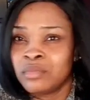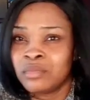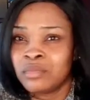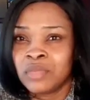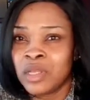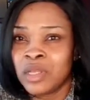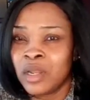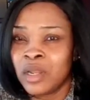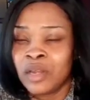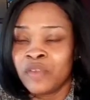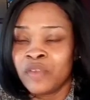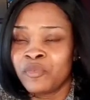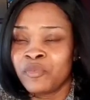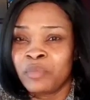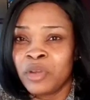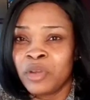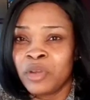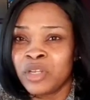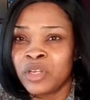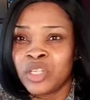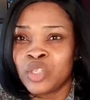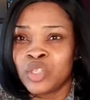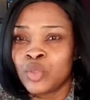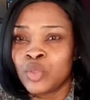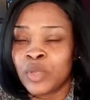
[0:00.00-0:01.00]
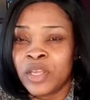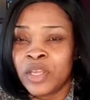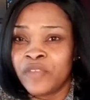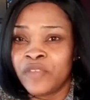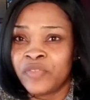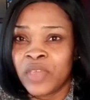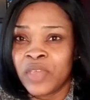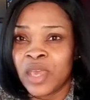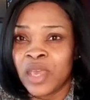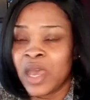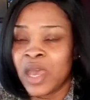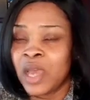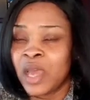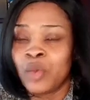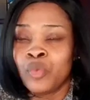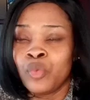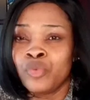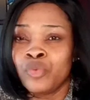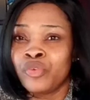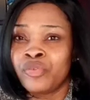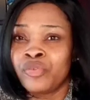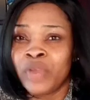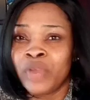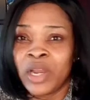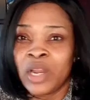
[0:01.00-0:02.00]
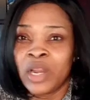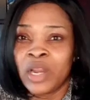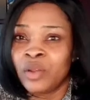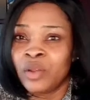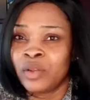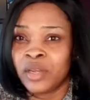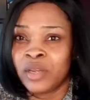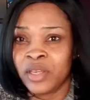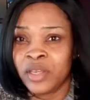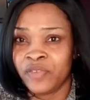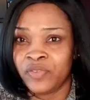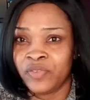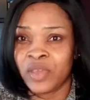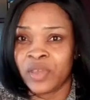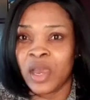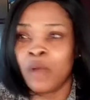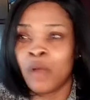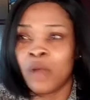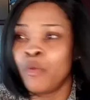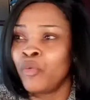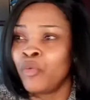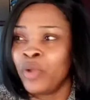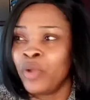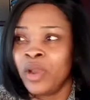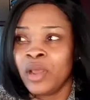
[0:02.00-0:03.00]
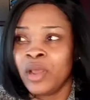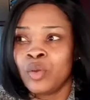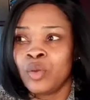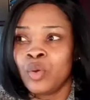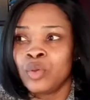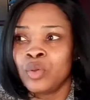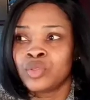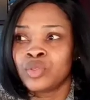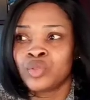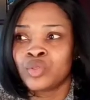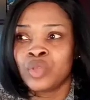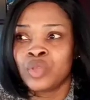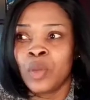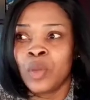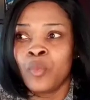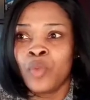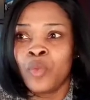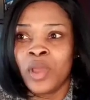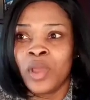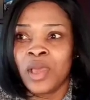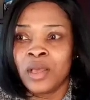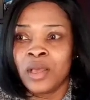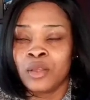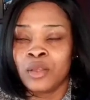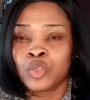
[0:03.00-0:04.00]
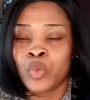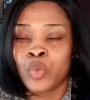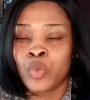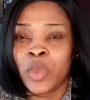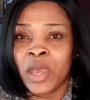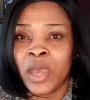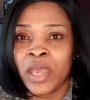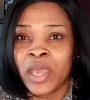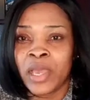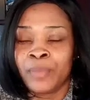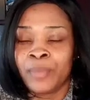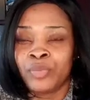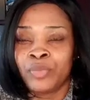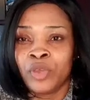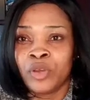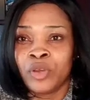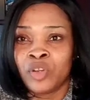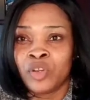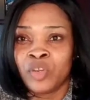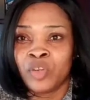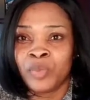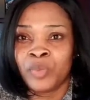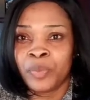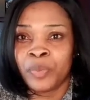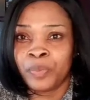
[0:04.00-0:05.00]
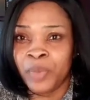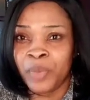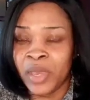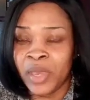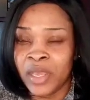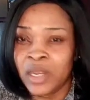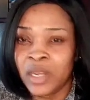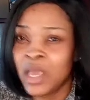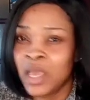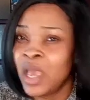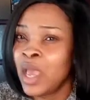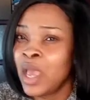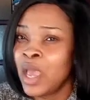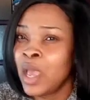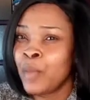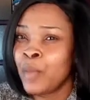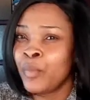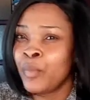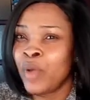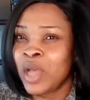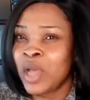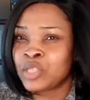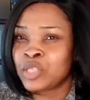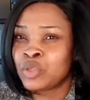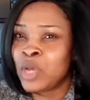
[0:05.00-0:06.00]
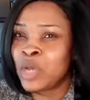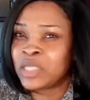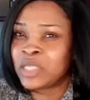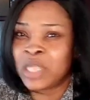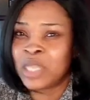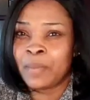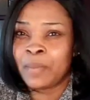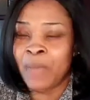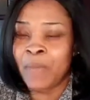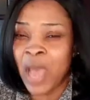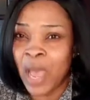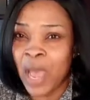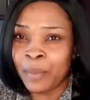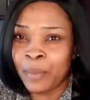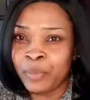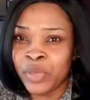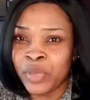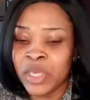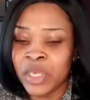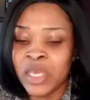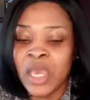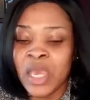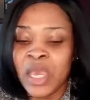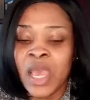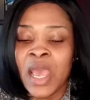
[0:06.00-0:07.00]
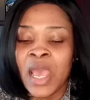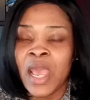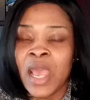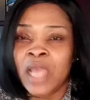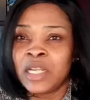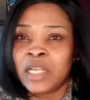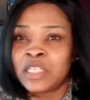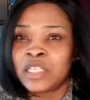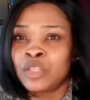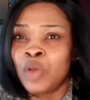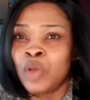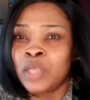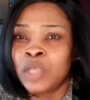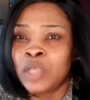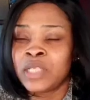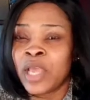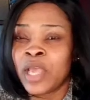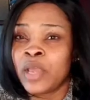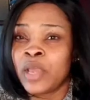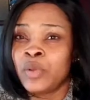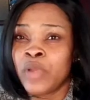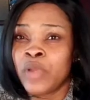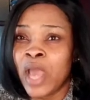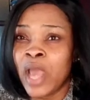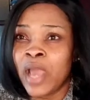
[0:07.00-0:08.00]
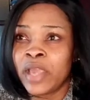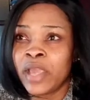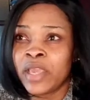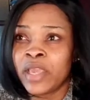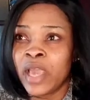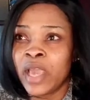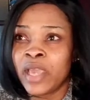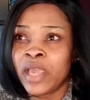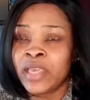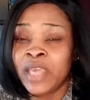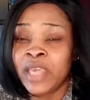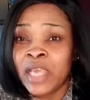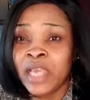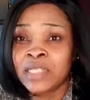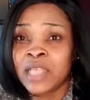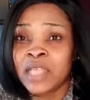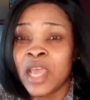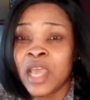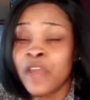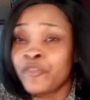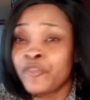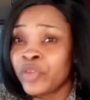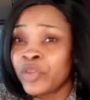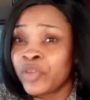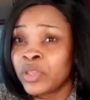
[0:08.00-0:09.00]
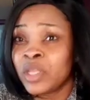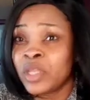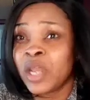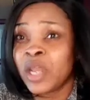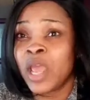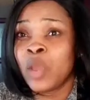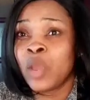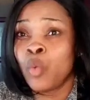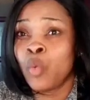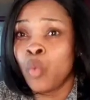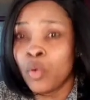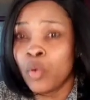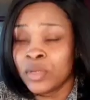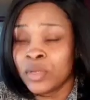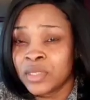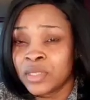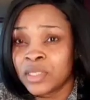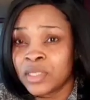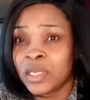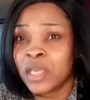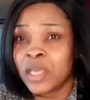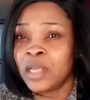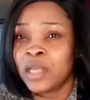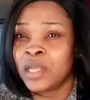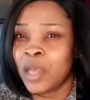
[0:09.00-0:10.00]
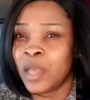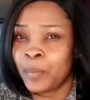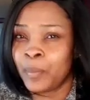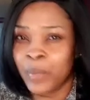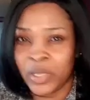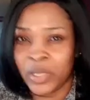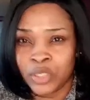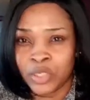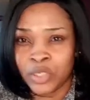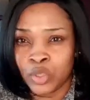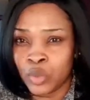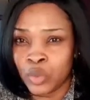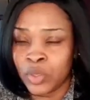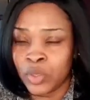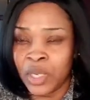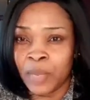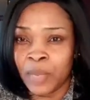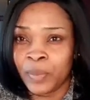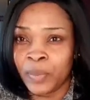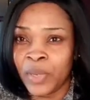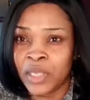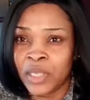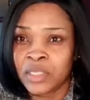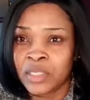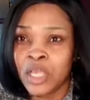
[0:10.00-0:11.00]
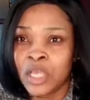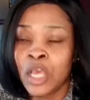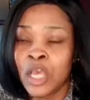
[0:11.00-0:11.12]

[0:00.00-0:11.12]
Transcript: a lot of money to live there, I would rather not live there. I would rather go somewhere else where I am not going to be paid, but as long as I'm happy and as long as I get everything I want in that particular place.